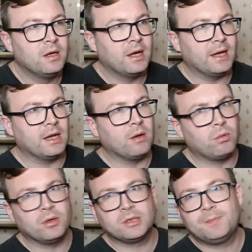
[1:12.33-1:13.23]
and I
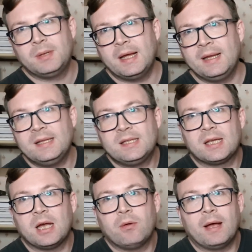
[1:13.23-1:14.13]
was planning to
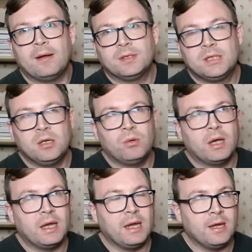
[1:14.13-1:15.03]
go out to
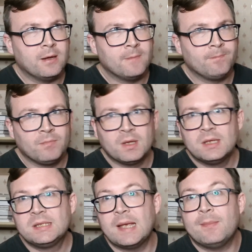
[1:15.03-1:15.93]
a
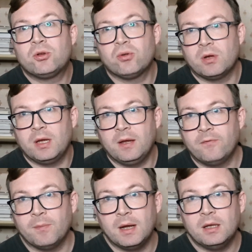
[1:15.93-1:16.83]
cemetery for
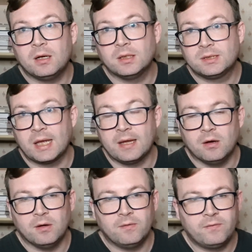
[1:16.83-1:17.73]
my last day
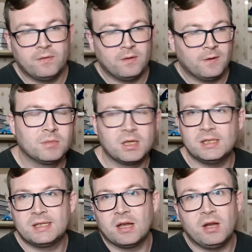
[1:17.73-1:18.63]
off because
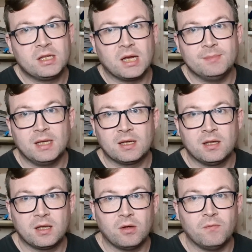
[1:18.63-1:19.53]
it's the only times I
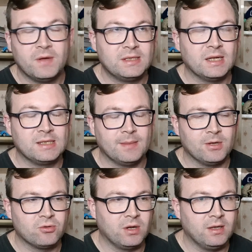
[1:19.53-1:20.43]
can go and visit a
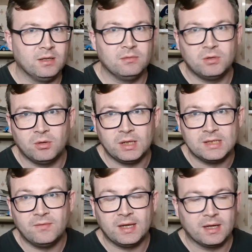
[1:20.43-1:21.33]
cemetery and do
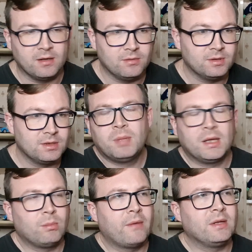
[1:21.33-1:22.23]
these videos. But
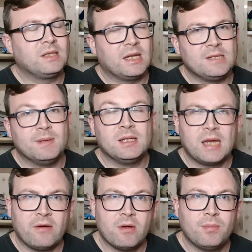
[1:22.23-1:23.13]
the weather today's been
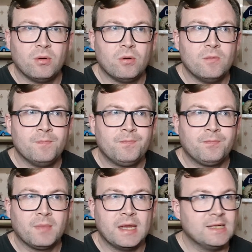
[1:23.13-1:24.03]
terrible.
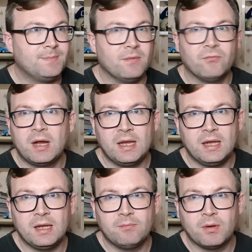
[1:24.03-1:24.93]
It's been
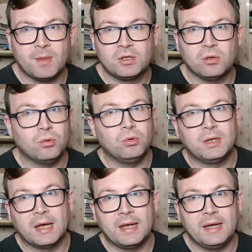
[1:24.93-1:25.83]
raining pretty much all
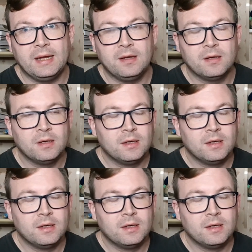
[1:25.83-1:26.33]
day